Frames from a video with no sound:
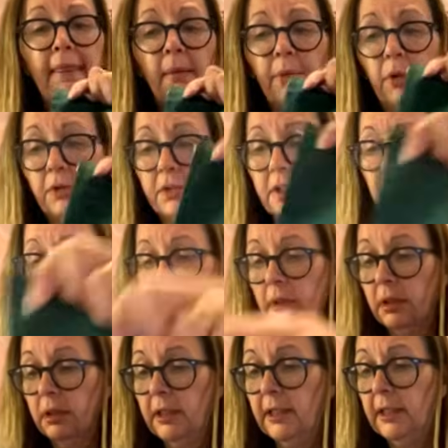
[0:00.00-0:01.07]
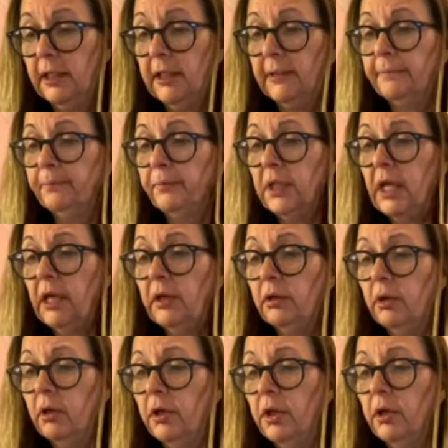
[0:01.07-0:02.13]
the bottom. Now,
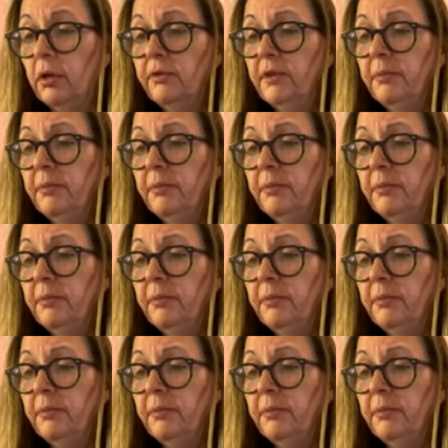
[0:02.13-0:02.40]
on all the